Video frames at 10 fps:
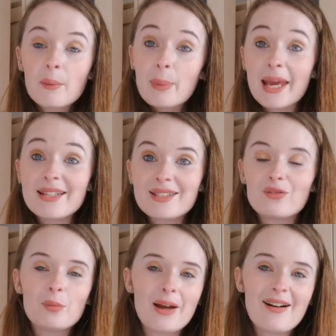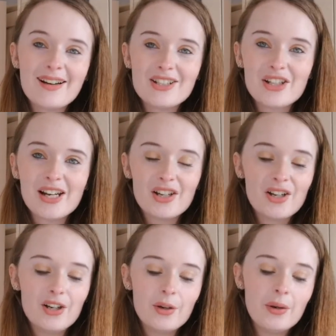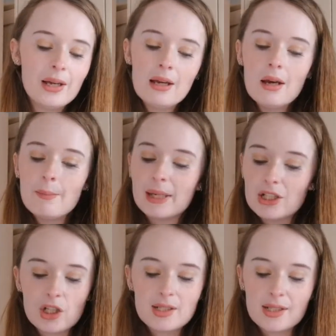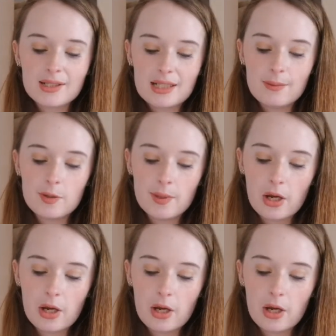base for my eyeshadow. But it just doesn't seem to be